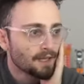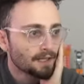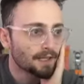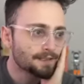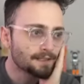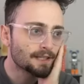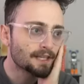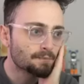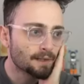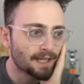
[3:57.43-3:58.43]
let's
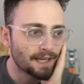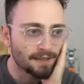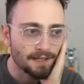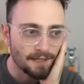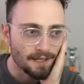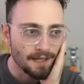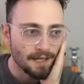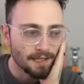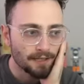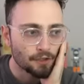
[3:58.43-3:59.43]
play like this.
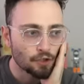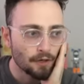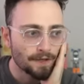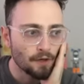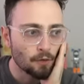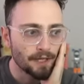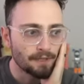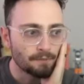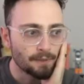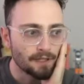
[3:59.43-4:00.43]
Let's trade the
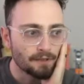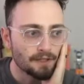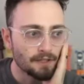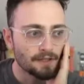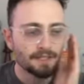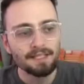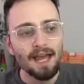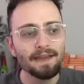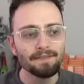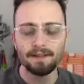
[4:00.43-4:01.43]
queen, because the
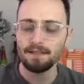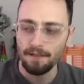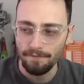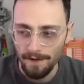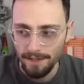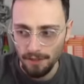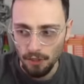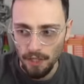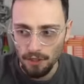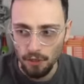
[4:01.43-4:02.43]
side that is defending in
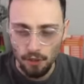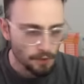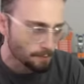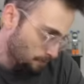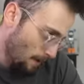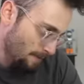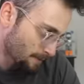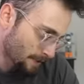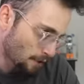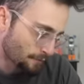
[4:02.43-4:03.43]
chess should
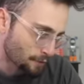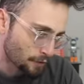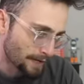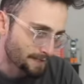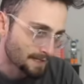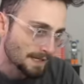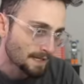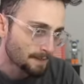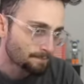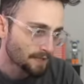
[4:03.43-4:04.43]
probably go for trades.
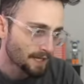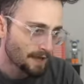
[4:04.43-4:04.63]
And I